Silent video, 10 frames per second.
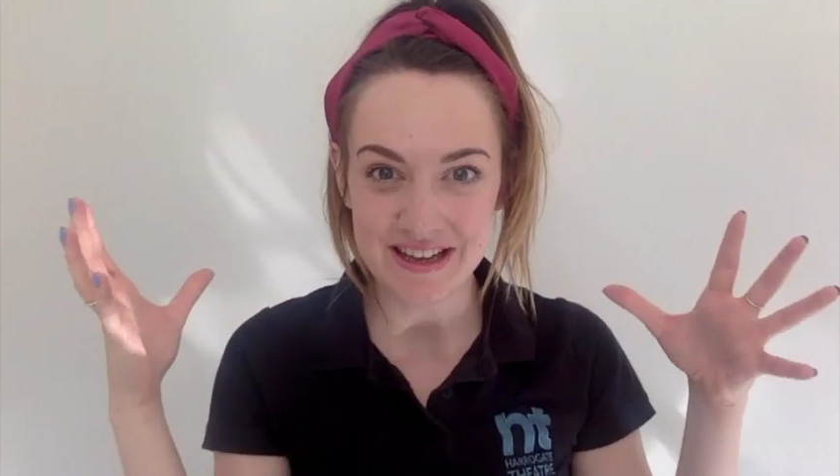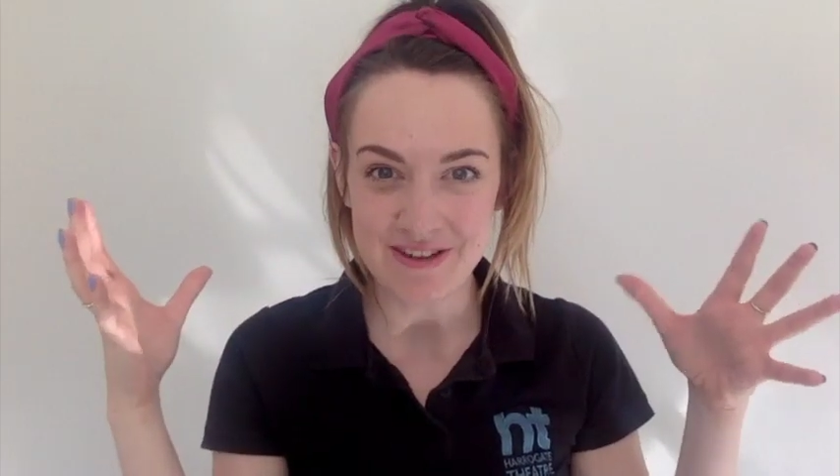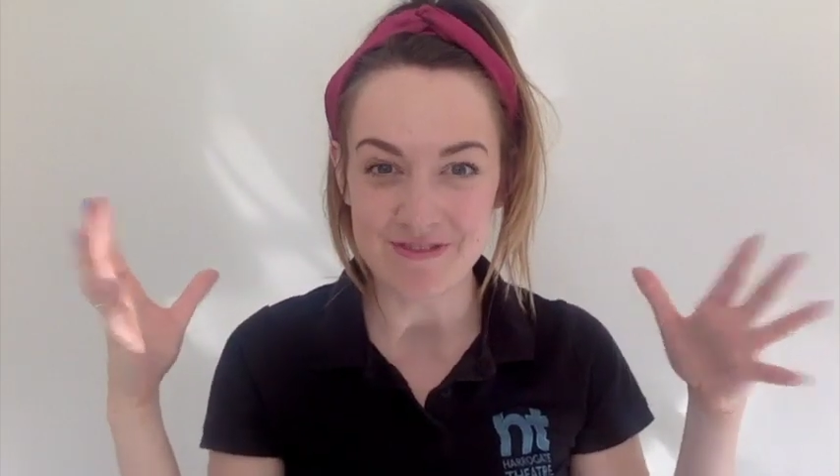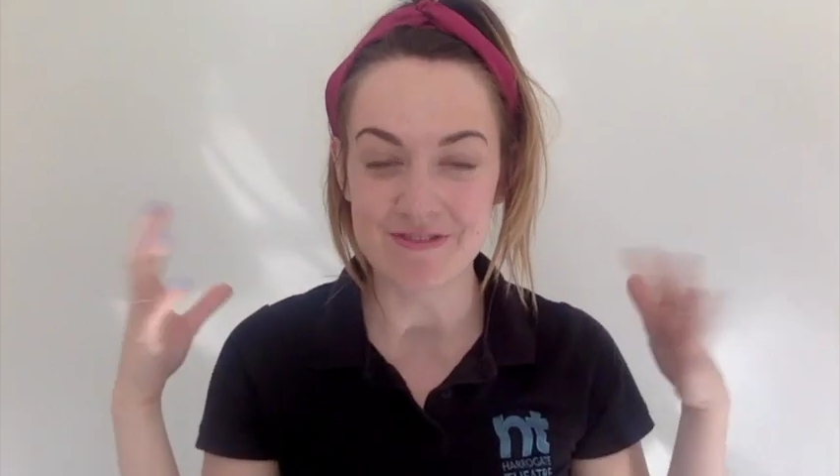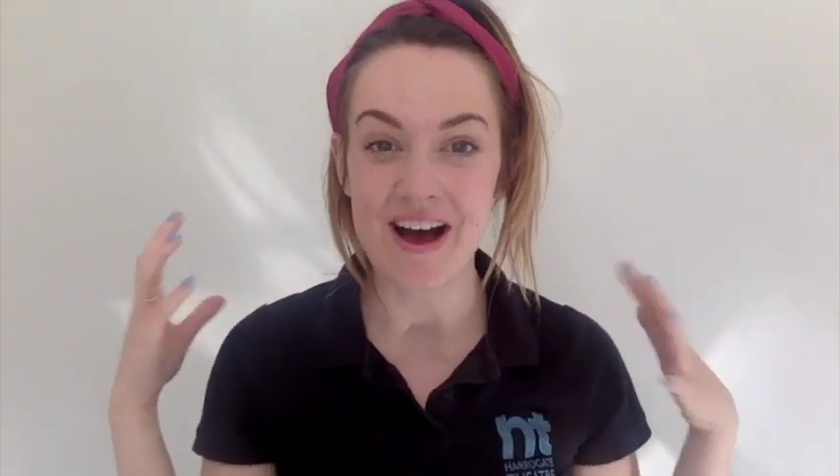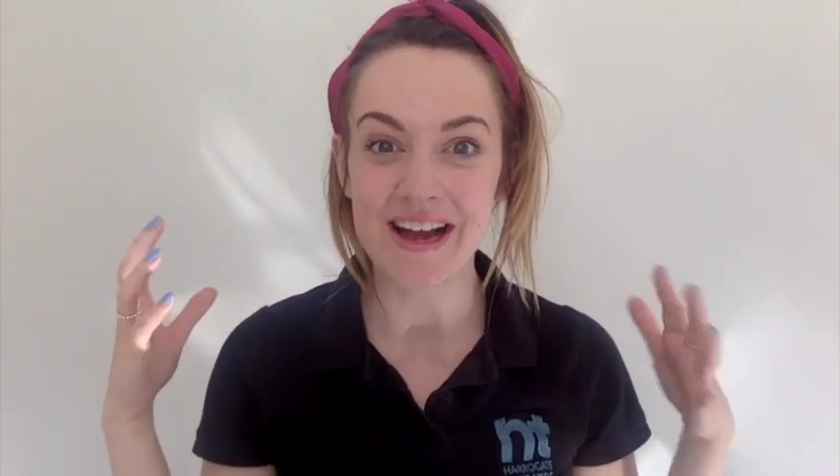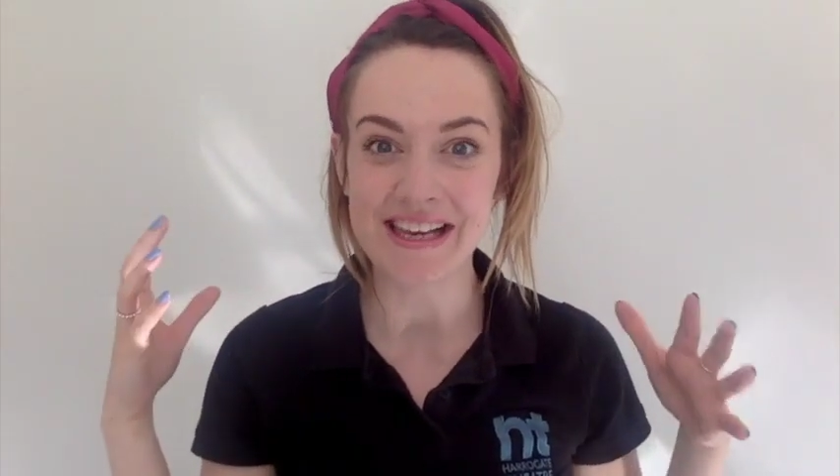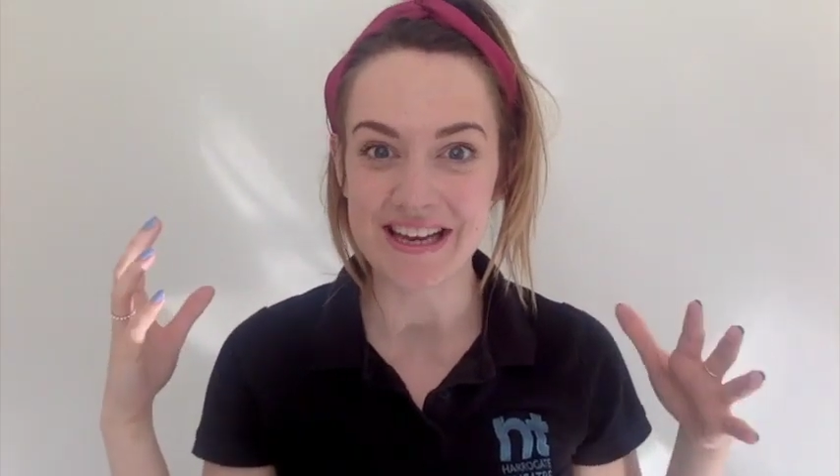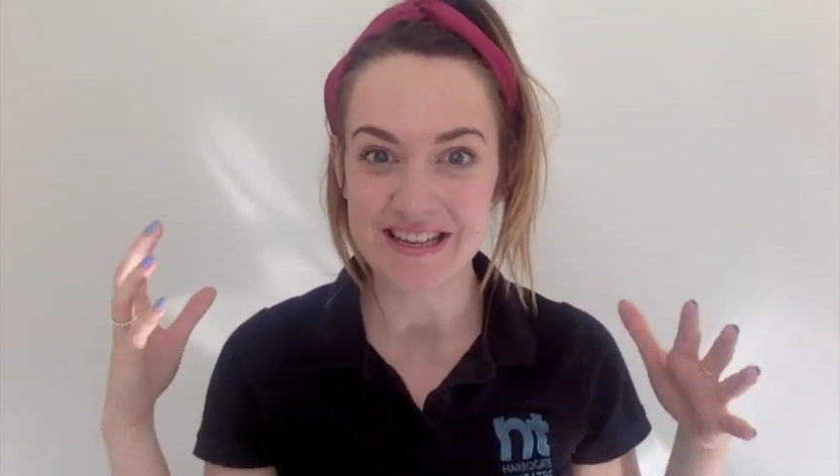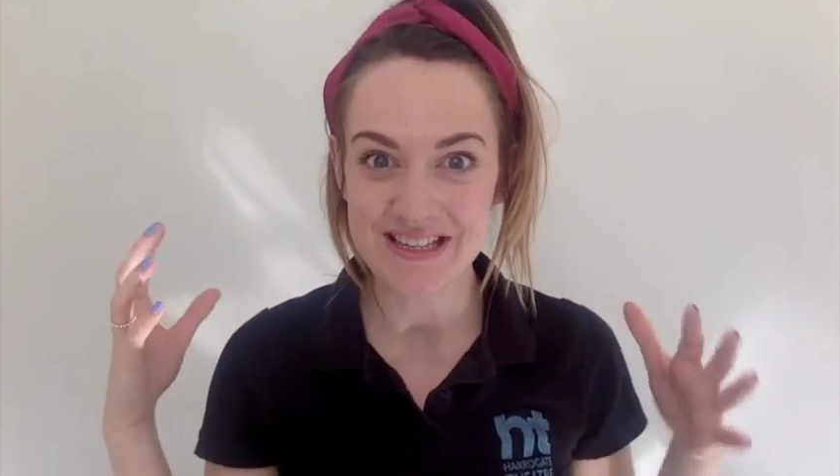
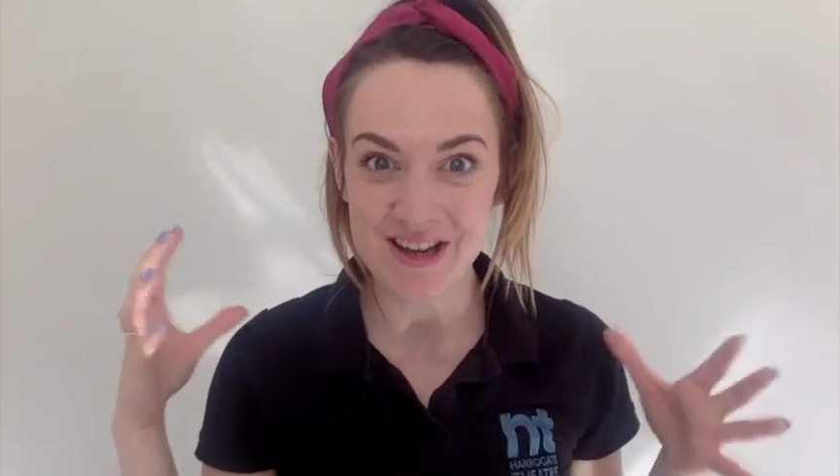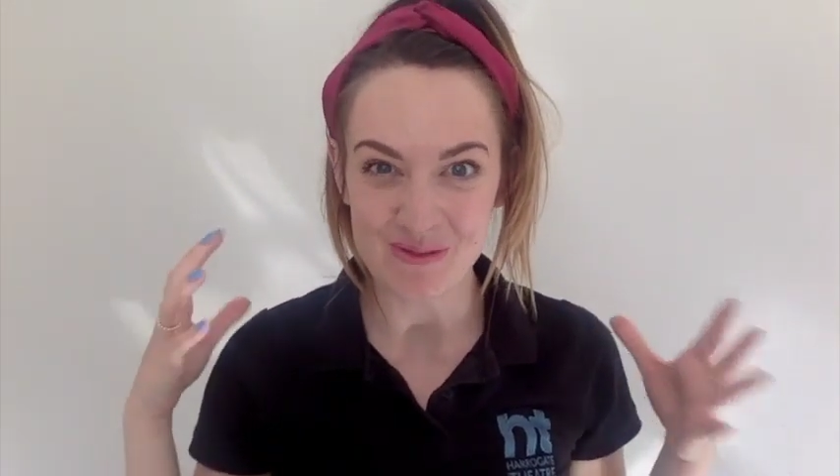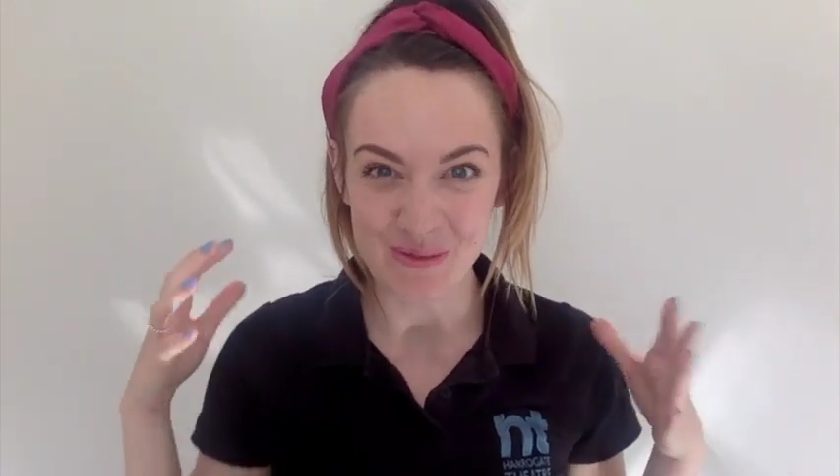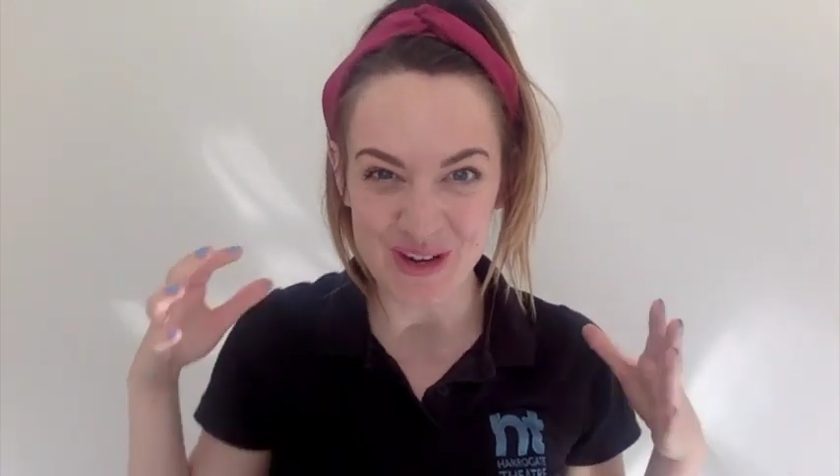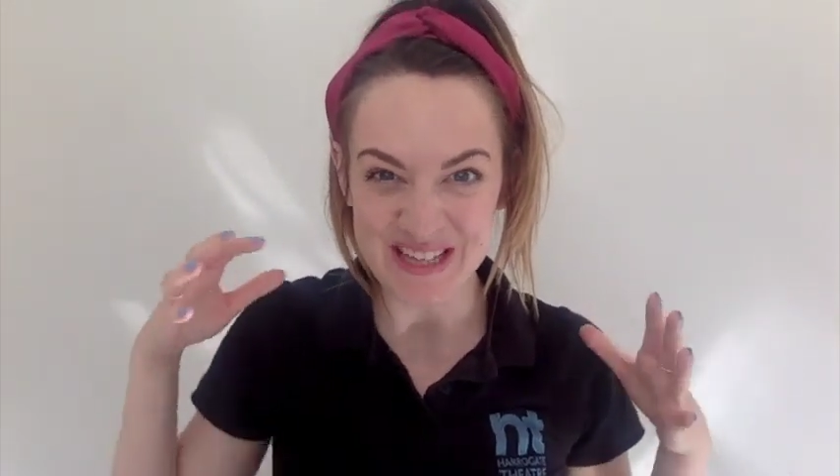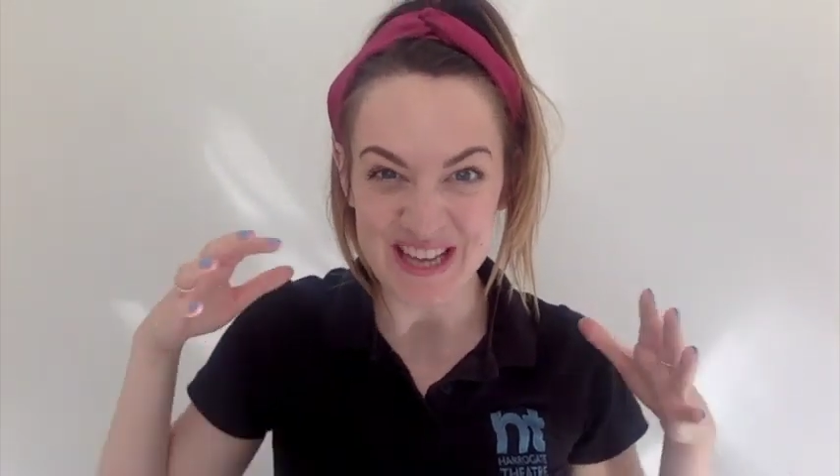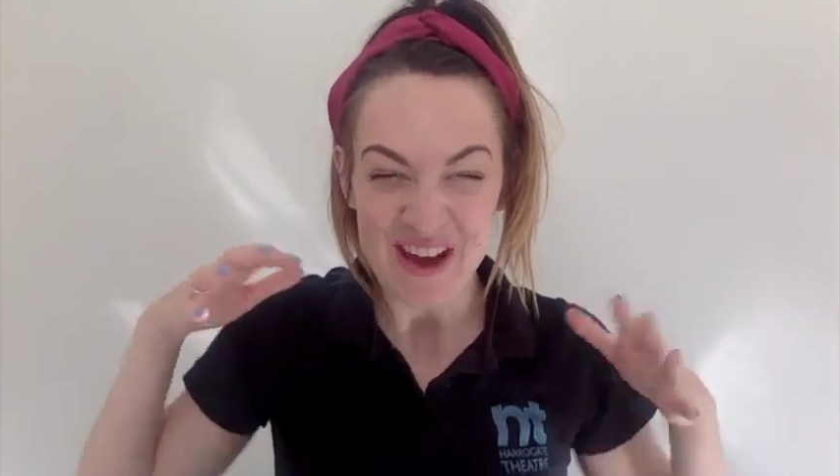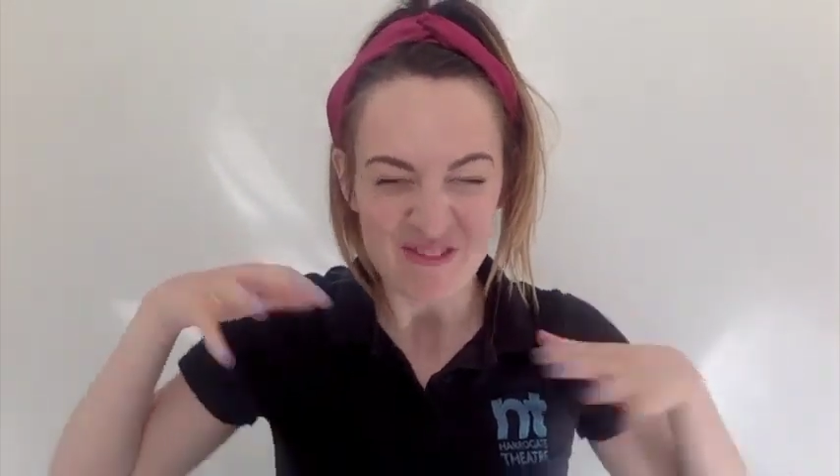Violet was